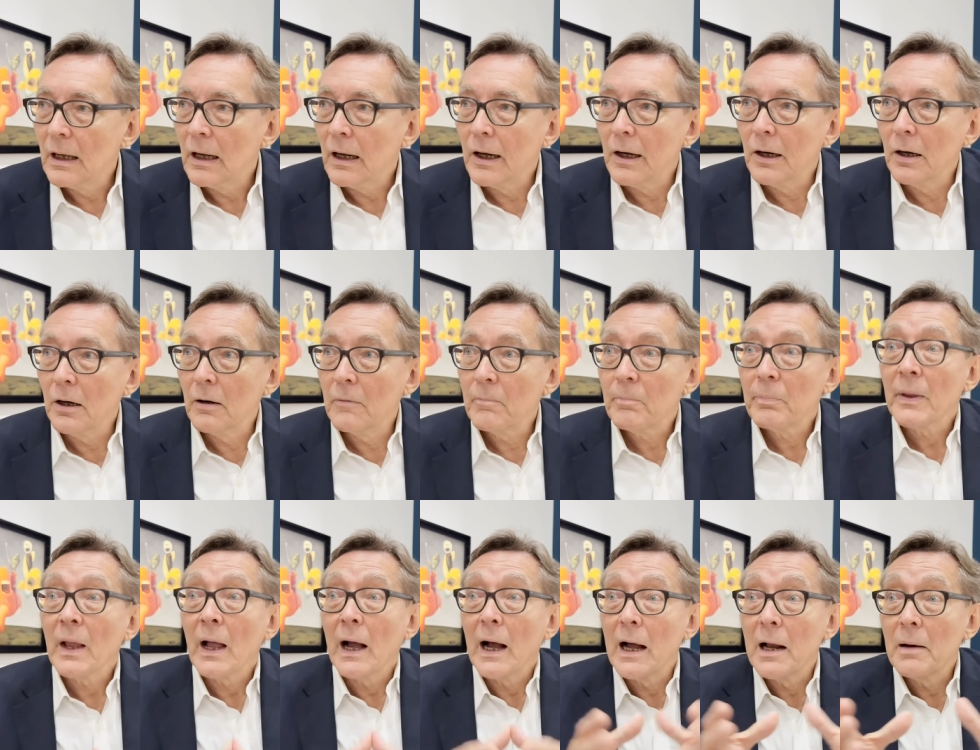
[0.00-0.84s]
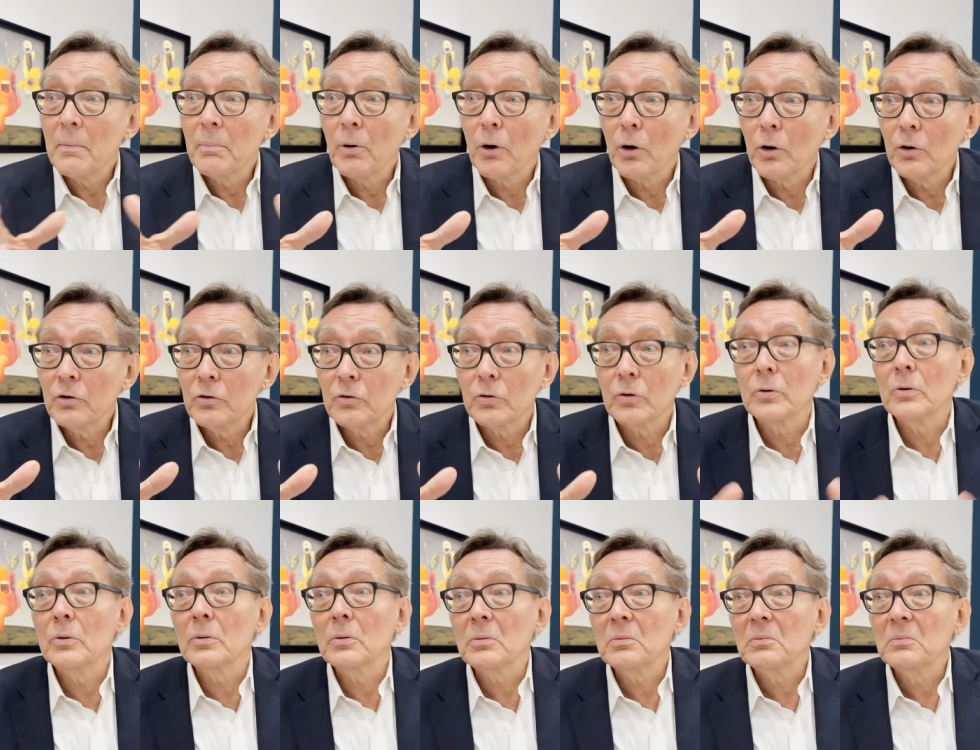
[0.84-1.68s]
Uh, and
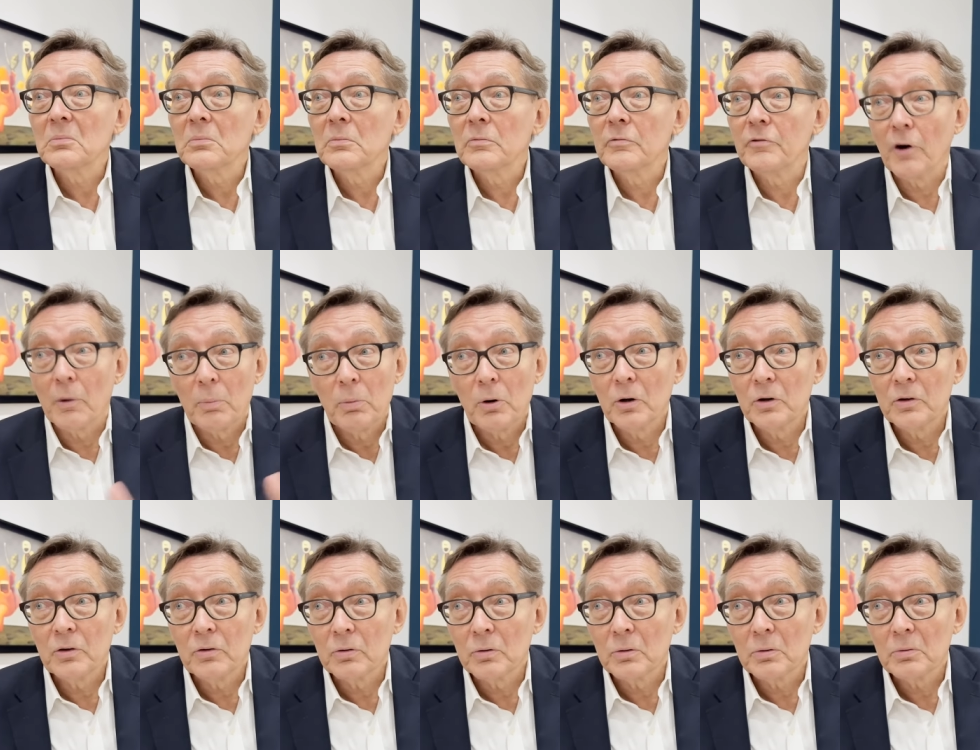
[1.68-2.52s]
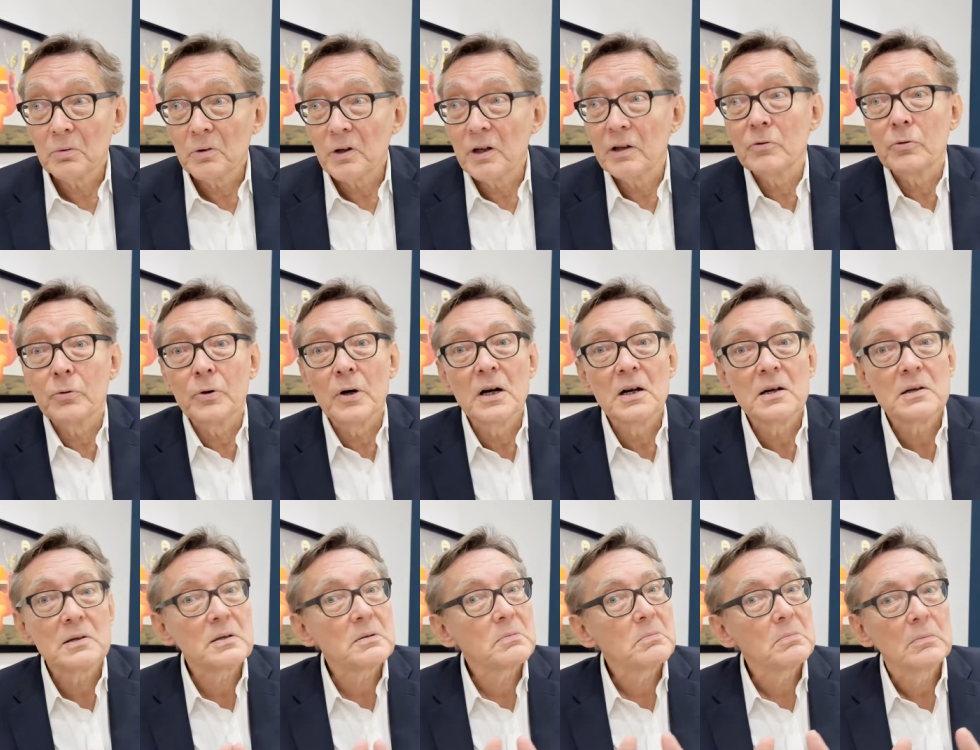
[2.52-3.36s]
Breton, for Breton, it
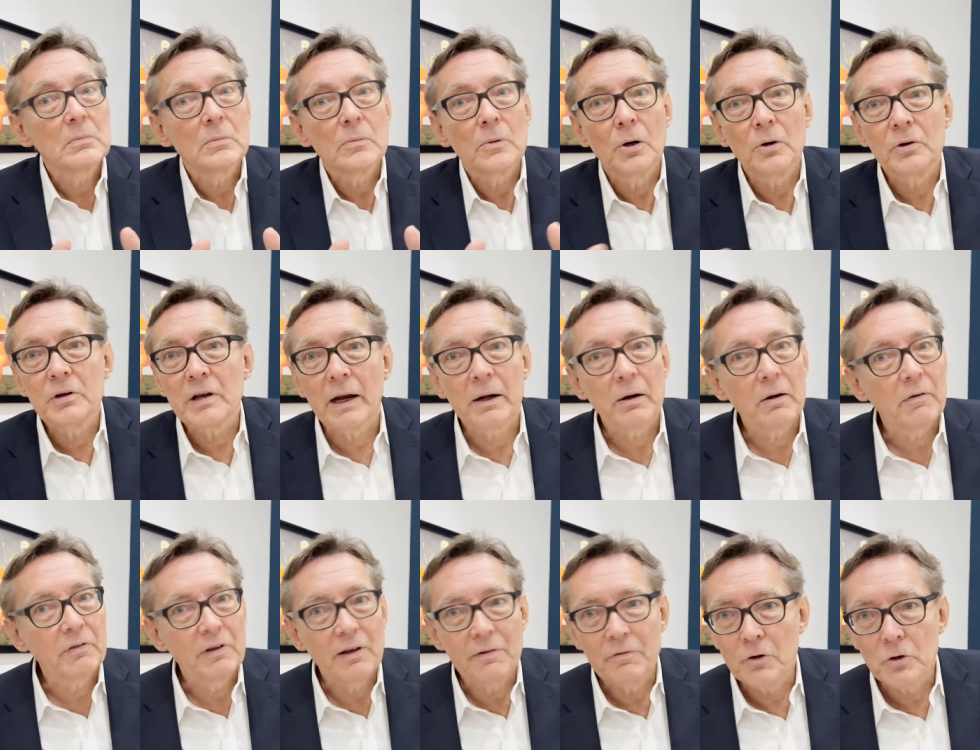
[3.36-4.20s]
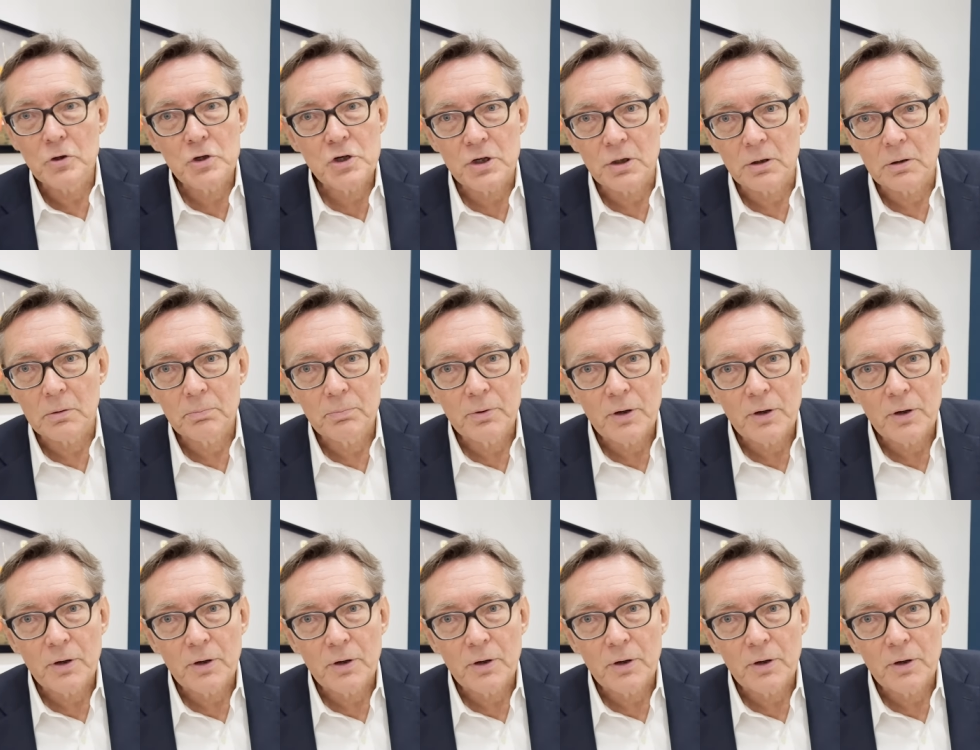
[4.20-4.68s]
was a kind of devotion.